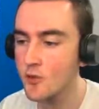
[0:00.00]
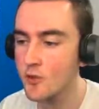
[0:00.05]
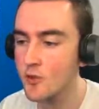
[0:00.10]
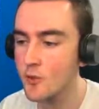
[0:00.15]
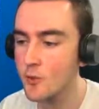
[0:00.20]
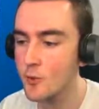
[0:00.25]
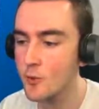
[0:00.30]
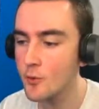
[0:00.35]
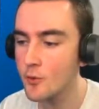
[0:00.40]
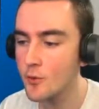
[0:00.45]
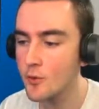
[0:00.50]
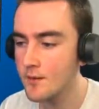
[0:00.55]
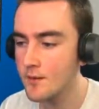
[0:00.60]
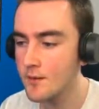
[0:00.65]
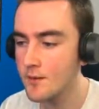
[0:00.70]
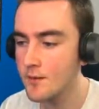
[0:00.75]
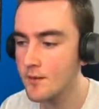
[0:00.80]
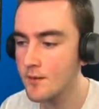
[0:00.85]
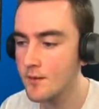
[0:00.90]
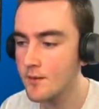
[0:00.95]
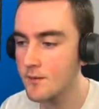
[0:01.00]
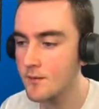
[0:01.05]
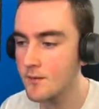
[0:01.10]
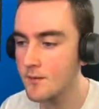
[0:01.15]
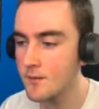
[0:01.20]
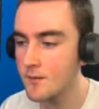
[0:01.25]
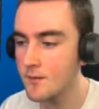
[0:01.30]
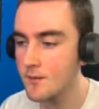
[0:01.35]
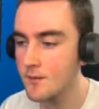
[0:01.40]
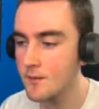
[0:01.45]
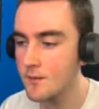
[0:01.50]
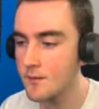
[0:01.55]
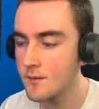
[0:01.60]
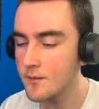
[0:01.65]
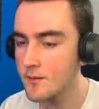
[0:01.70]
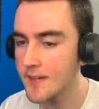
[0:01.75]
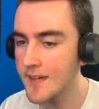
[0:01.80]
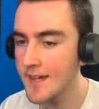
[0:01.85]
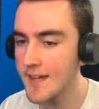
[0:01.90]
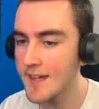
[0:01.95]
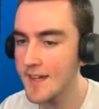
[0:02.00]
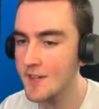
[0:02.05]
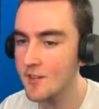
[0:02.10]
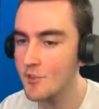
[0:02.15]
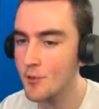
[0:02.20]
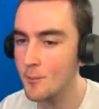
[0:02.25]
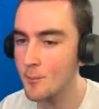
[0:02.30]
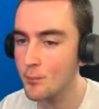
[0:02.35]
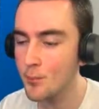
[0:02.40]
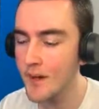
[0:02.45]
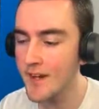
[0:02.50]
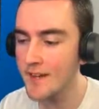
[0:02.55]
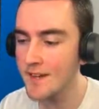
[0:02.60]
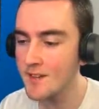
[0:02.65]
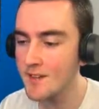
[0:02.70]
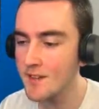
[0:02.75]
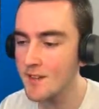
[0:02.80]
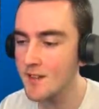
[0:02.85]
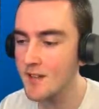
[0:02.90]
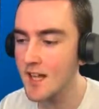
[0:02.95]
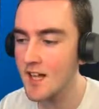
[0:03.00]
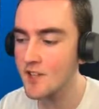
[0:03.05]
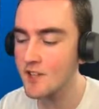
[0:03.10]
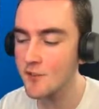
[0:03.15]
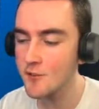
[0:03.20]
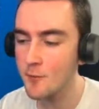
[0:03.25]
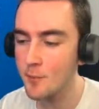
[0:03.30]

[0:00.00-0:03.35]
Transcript: do. Yeah, he ends up breaking the glass off of